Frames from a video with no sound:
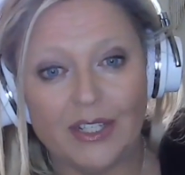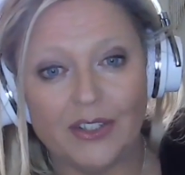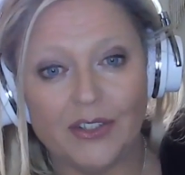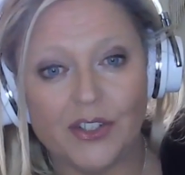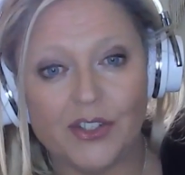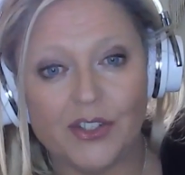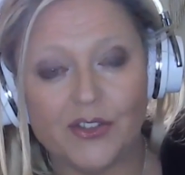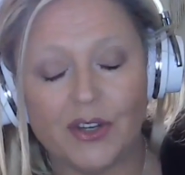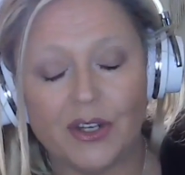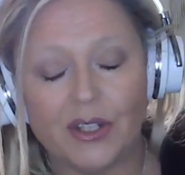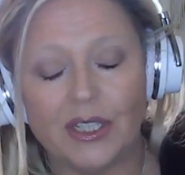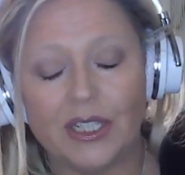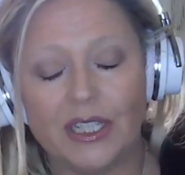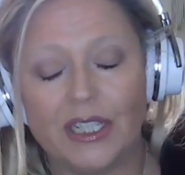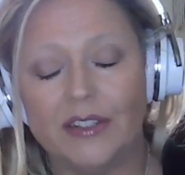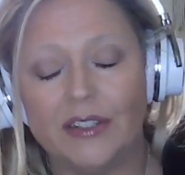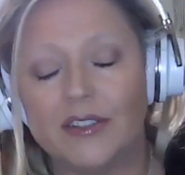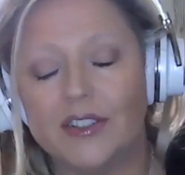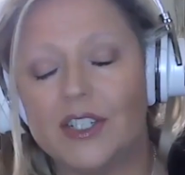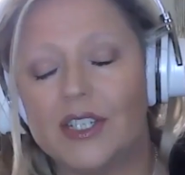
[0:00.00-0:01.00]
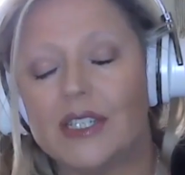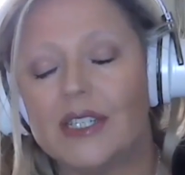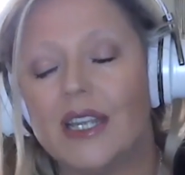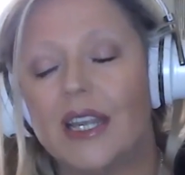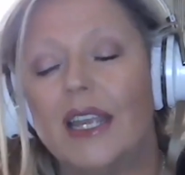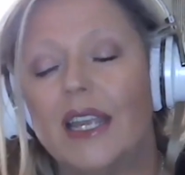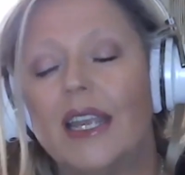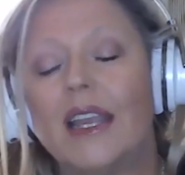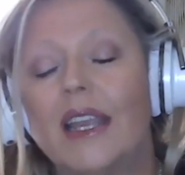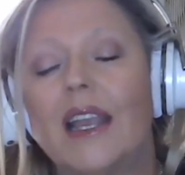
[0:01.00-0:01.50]
you're struggling and you're just
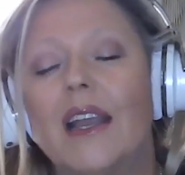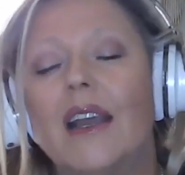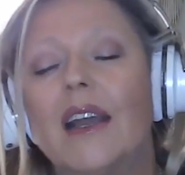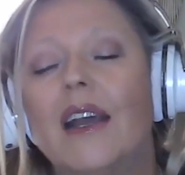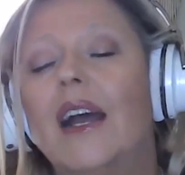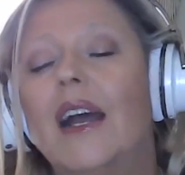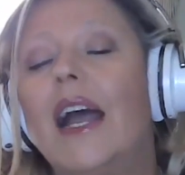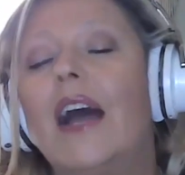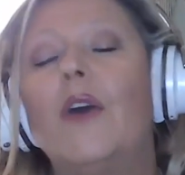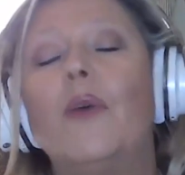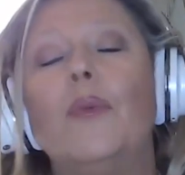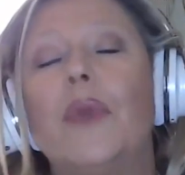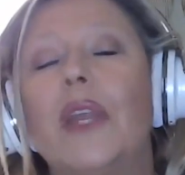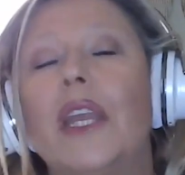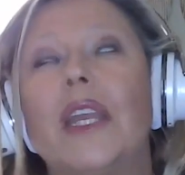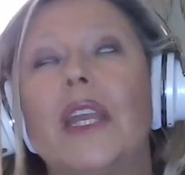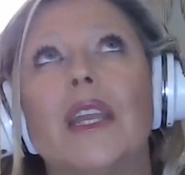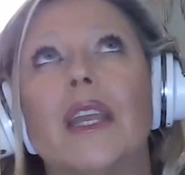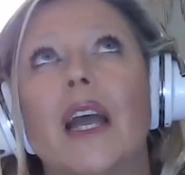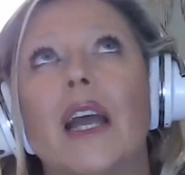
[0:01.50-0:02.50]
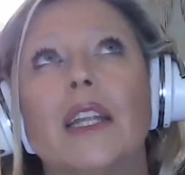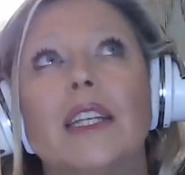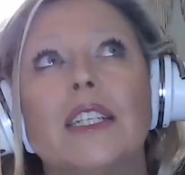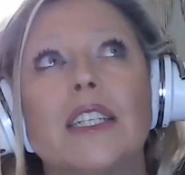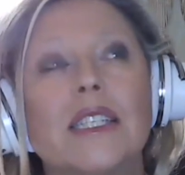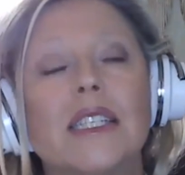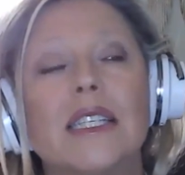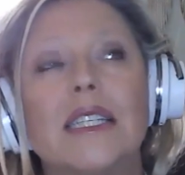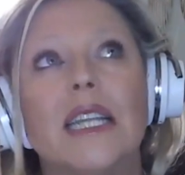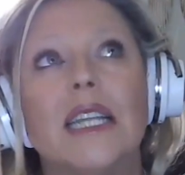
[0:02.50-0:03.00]
like, help me, I
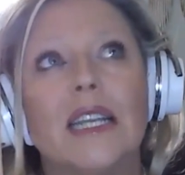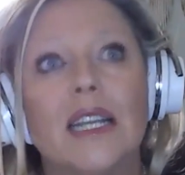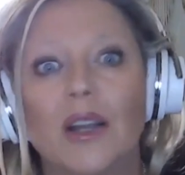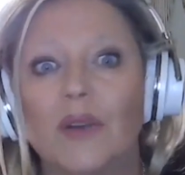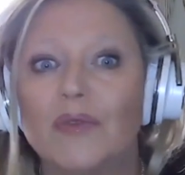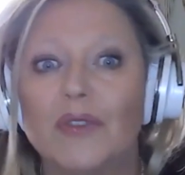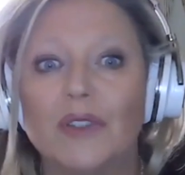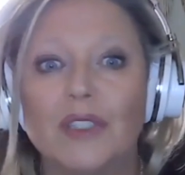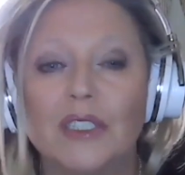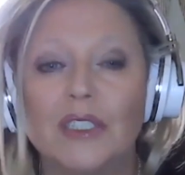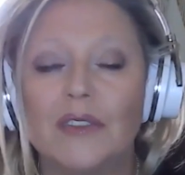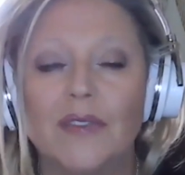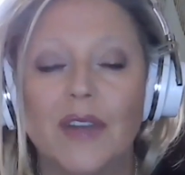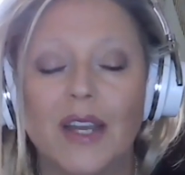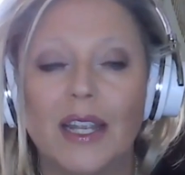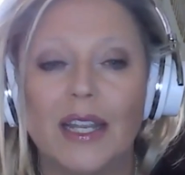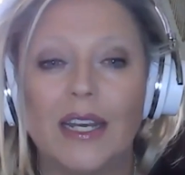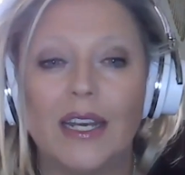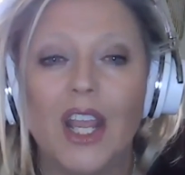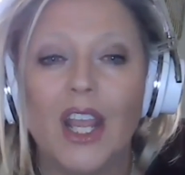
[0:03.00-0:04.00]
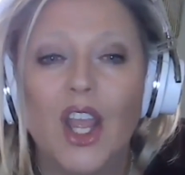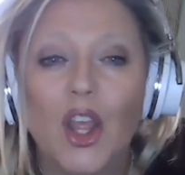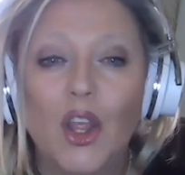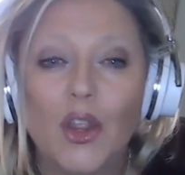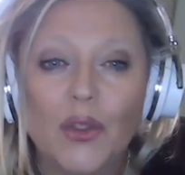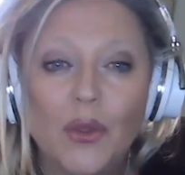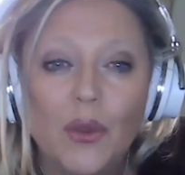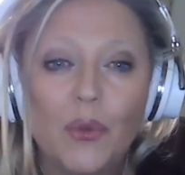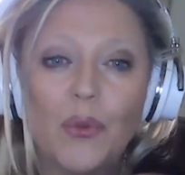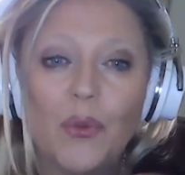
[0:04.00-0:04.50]
just need help from the divine,
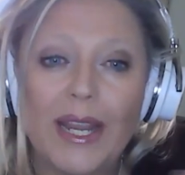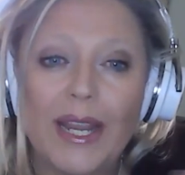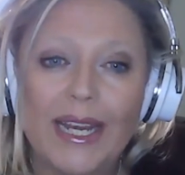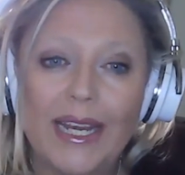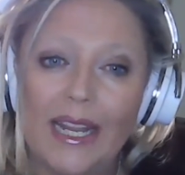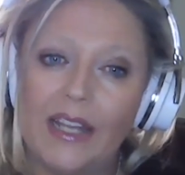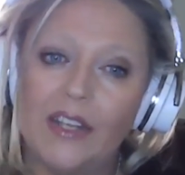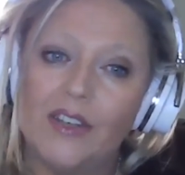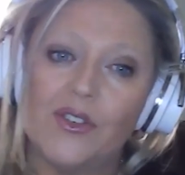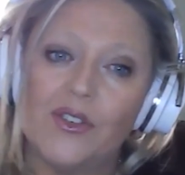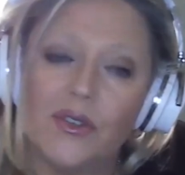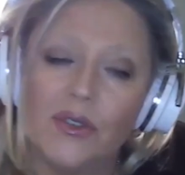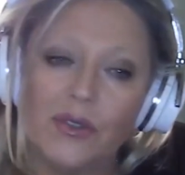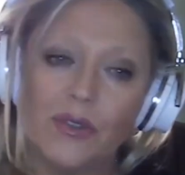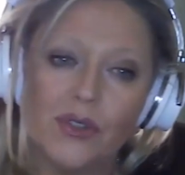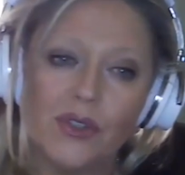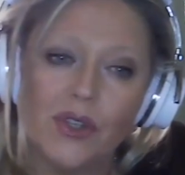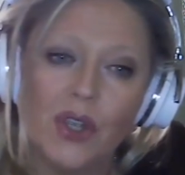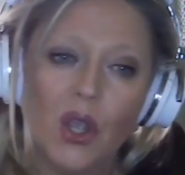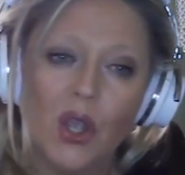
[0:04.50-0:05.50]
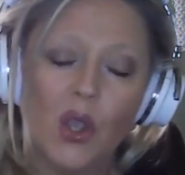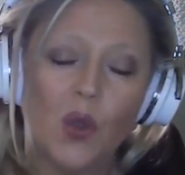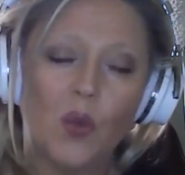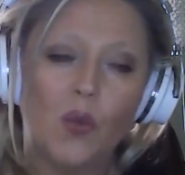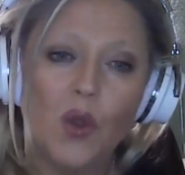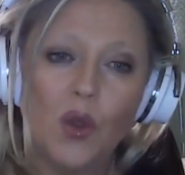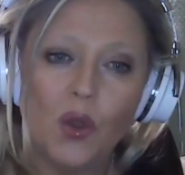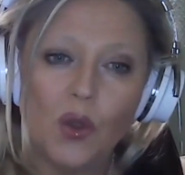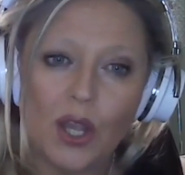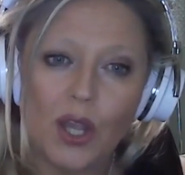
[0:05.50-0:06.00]
the right angels
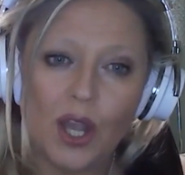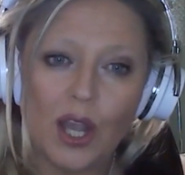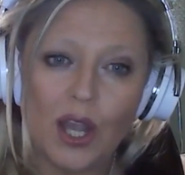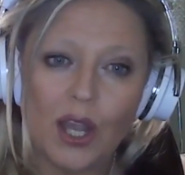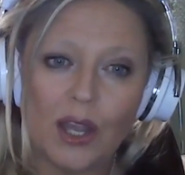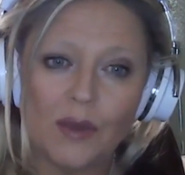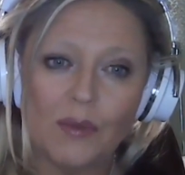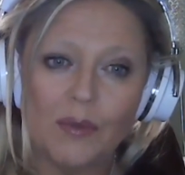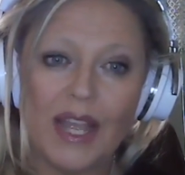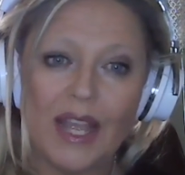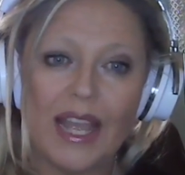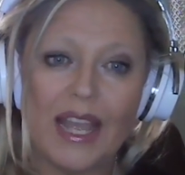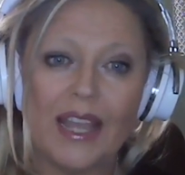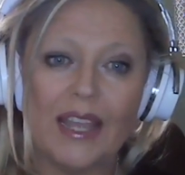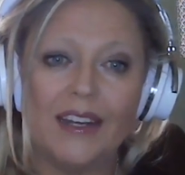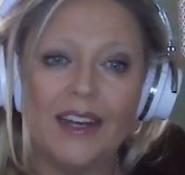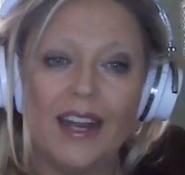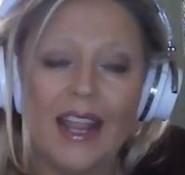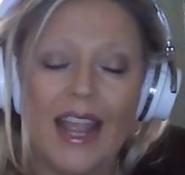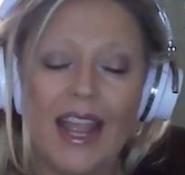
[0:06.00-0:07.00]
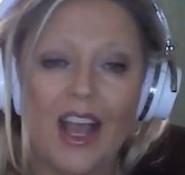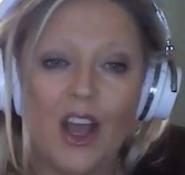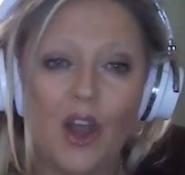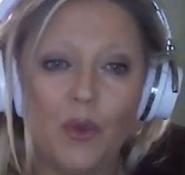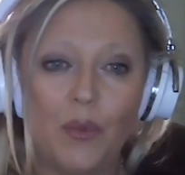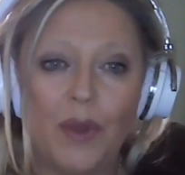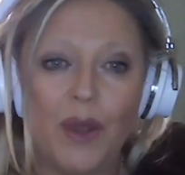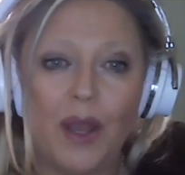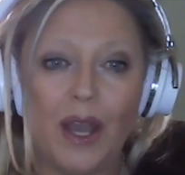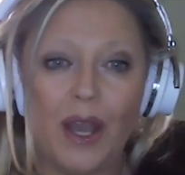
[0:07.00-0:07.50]
will come and
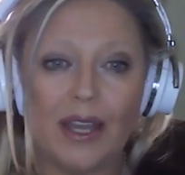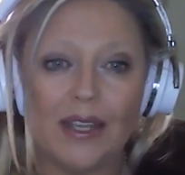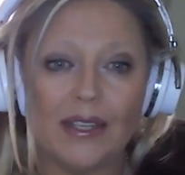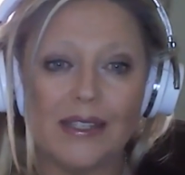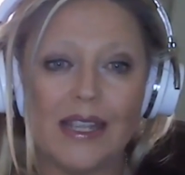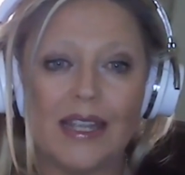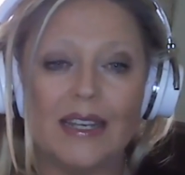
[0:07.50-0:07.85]
help us.